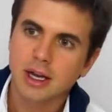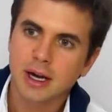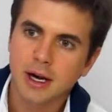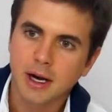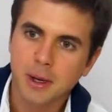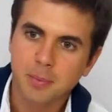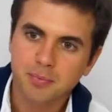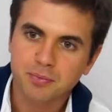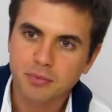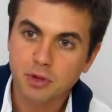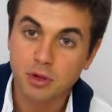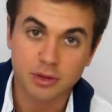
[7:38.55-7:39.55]

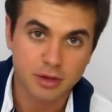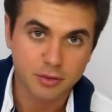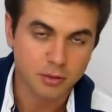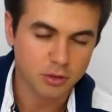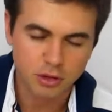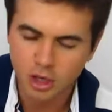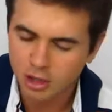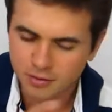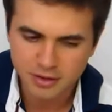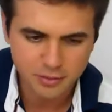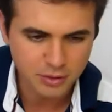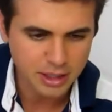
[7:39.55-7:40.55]
a lot of
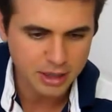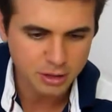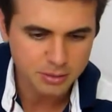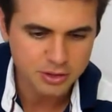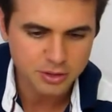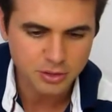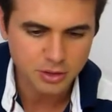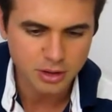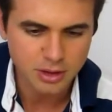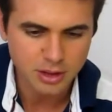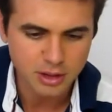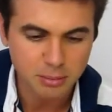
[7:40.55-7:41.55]
different elements
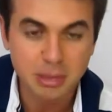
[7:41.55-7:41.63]
and